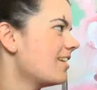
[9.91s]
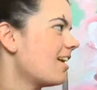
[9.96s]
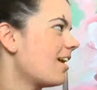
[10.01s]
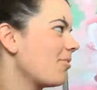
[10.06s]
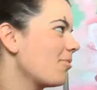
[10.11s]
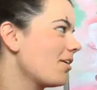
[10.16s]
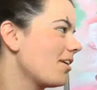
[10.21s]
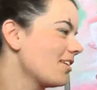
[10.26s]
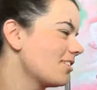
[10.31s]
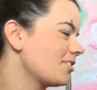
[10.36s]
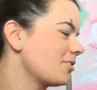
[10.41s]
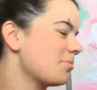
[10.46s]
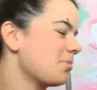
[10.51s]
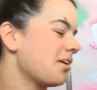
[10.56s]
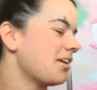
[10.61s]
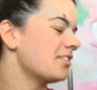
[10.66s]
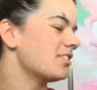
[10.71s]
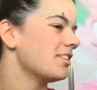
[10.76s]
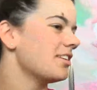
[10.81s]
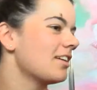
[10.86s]
I mean, it's
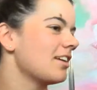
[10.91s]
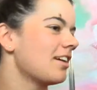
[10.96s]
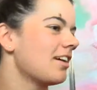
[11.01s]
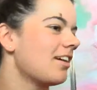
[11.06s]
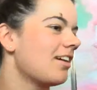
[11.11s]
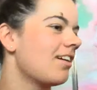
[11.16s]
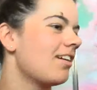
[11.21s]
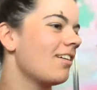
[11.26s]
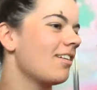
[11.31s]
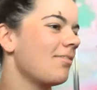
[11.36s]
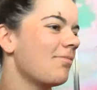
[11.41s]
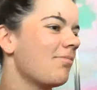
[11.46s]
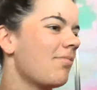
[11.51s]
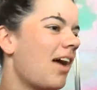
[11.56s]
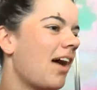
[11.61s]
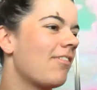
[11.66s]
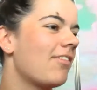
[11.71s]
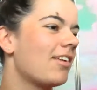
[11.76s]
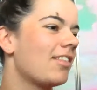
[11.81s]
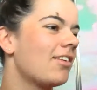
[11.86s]
amazing.
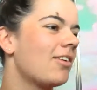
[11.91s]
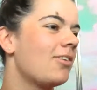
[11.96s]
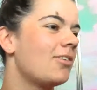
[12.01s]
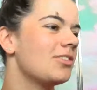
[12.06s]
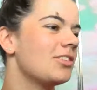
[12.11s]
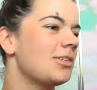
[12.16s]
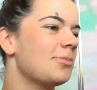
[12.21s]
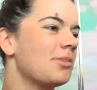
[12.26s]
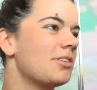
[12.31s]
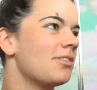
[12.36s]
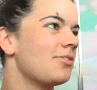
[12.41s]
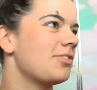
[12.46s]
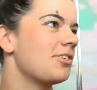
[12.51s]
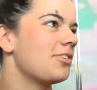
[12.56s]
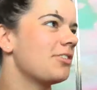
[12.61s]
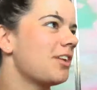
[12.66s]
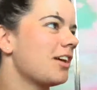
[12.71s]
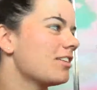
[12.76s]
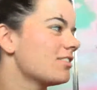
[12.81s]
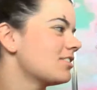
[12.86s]
Having the whole team at the
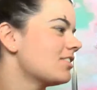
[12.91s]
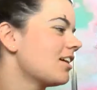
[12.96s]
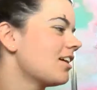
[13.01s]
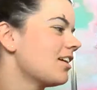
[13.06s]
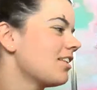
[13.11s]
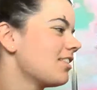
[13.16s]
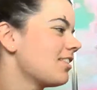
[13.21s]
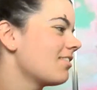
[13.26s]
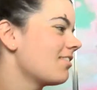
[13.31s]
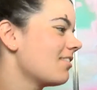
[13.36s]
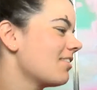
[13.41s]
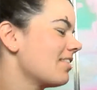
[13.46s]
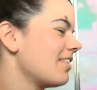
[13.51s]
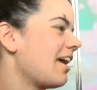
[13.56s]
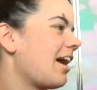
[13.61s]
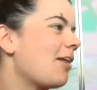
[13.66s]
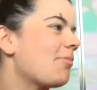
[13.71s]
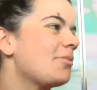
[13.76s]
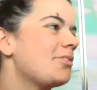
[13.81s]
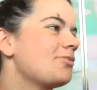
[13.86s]
field last night, the
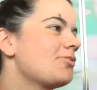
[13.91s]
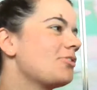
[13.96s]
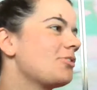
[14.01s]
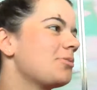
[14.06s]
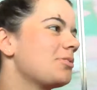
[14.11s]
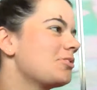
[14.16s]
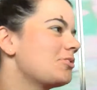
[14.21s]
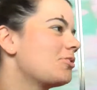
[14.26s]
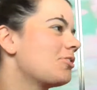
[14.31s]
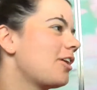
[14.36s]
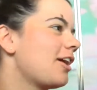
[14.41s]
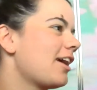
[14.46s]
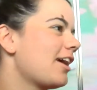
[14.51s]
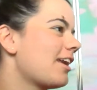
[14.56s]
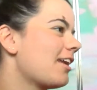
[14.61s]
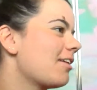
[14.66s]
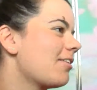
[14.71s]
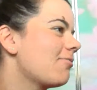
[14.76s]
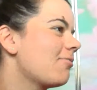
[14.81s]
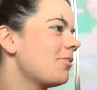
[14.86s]
atmosphere was great.
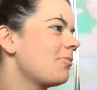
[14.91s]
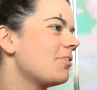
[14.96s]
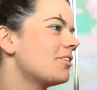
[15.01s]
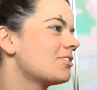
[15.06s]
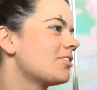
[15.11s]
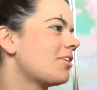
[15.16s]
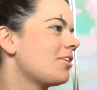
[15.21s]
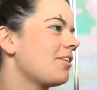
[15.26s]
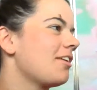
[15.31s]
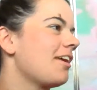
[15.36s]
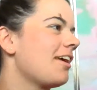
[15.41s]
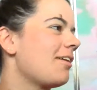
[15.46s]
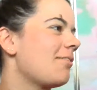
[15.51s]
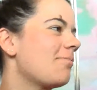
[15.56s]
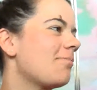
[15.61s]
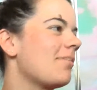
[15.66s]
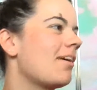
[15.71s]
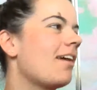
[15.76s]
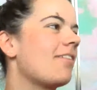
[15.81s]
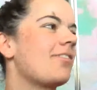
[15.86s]
And when we saw our
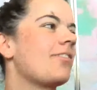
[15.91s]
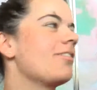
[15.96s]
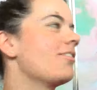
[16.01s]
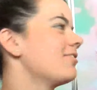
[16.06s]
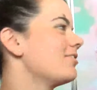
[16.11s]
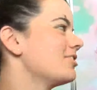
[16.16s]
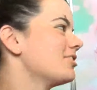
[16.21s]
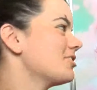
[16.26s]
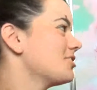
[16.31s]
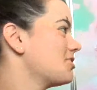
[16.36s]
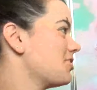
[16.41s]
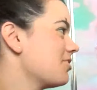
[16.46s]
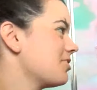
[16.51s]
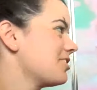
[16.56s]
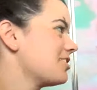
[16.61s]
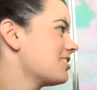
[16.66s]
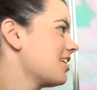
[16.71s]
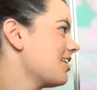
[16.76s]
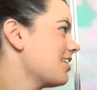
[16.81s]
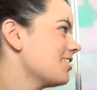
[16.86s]
name, everyone was just so
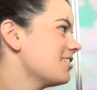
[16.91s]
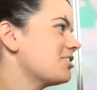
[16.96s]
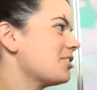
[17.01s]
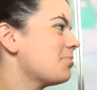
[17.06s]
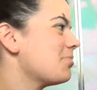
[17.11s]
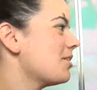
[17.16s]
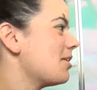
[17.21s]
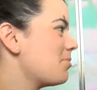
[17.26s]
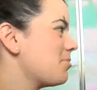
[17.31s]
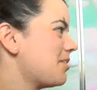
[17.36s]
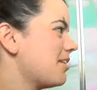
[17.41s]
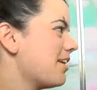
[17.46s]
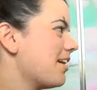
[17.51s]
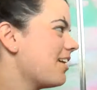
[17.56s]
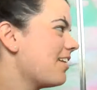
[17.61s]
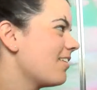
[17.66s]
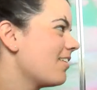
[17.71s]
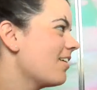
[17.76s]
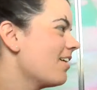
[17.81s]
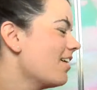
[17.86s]
excited, jumping up and
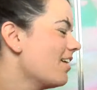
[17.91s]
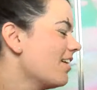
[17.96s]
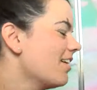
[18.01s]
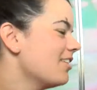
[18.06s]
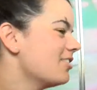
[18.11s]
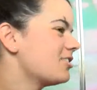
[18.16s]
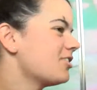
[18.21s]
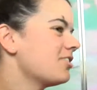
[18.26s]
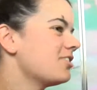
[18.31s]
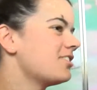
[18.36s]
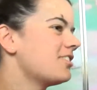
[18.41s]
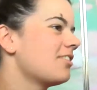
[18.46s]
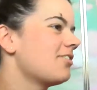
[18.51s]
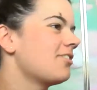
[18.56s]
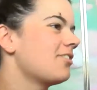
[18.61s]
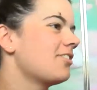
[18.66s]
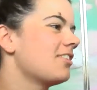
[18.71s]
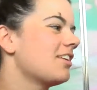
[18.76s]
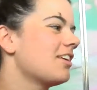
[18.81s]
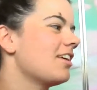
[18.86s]
down. So it's
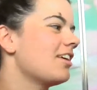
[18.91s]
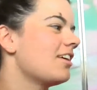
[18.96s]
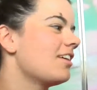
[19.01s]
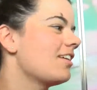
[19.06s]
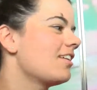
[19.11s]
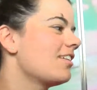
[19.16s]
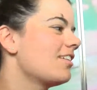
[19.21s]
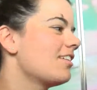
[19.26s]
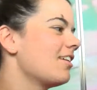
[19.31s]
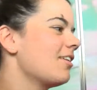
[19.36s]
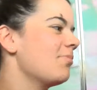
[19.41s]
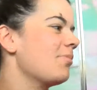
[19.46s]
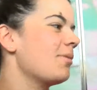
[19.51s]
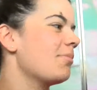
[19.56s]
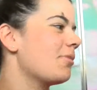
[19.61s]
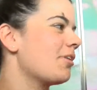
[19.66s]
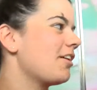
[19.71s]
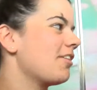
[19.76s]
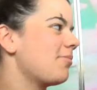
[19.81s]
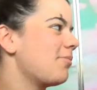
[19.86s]
definitely a
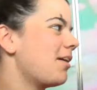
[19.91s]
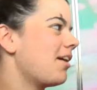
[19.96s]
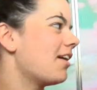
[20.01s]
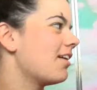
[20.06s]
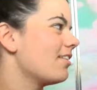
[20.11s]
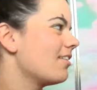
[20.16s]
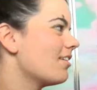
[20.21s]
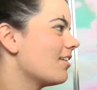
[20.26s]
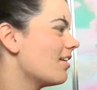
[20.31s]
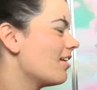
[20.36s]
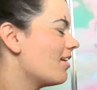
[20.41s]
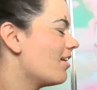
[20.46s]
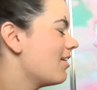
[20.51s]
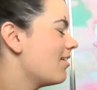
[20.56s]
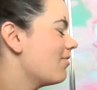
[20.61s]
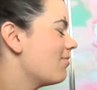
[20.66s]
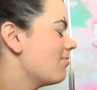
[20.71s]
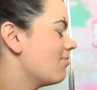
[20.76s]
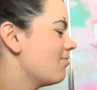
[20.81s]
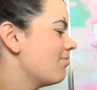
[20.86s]
memory of mine
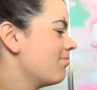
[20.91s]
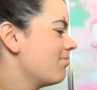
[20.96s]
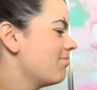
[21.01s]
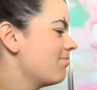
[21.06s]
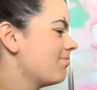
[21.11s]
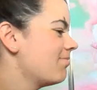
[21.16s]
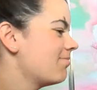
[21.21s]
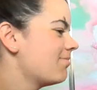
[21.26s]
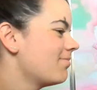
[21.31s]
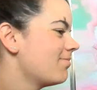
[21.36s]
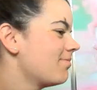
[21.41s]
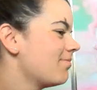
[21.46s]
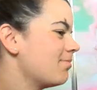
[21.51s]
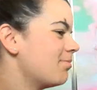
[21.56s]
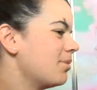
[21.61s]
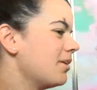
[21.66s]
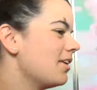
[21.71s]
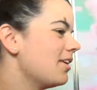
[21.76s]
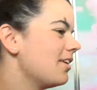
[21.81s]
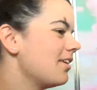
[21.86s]
to
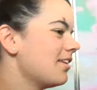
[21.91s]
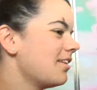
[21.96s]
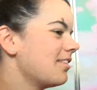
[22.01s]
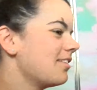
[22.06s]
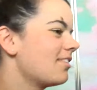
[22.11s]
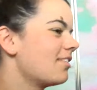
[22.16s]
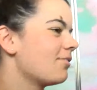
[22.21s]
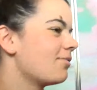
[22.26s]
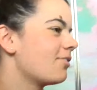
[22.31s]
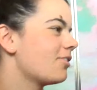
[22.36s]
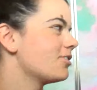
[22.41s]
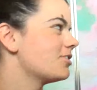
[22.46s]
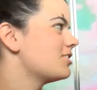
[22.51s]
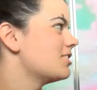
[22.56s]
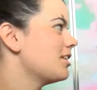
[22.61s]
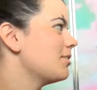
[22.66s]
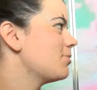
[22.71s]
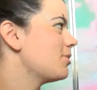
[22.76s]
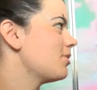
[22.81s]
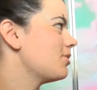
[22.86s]
be the first
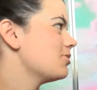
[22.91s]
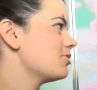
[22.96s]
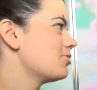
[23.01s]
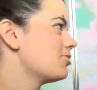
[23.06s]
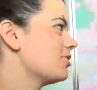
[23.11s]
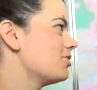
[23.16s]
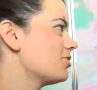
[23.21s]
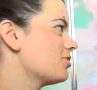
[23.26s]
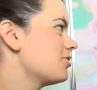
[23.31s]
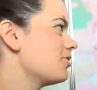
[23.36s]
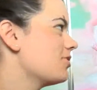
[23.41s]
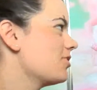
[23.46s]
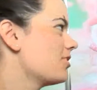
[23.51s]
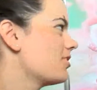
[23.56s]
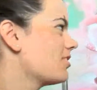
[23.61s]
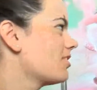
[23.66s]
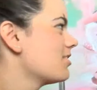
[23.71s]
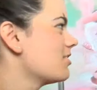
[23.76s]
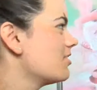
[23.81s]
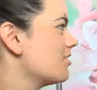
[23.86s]
team to host a regional at
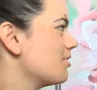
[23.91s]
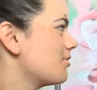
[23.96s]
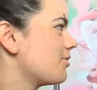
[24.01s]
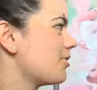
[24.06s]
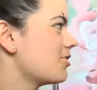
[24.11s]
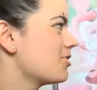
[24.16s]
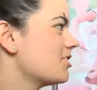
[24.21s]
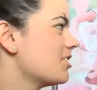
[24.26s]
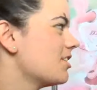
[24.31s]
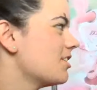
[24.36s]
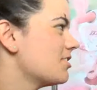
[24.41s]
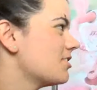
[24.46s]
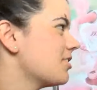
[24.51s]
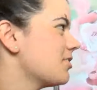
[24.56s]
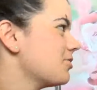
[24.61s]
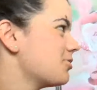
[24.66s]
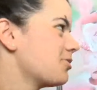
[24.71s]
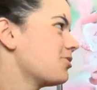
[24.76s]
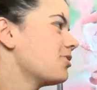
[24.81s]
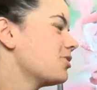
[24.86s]
the university. So it
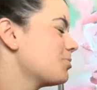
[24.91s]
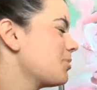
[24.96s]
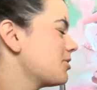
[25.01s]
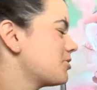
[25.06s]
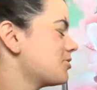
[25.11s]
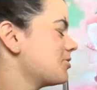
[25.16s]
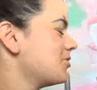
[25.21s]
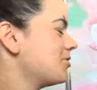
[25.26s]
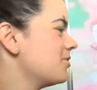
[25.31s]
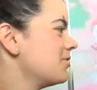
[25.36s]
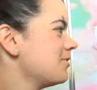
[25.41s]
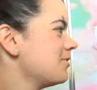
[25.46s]
was really special.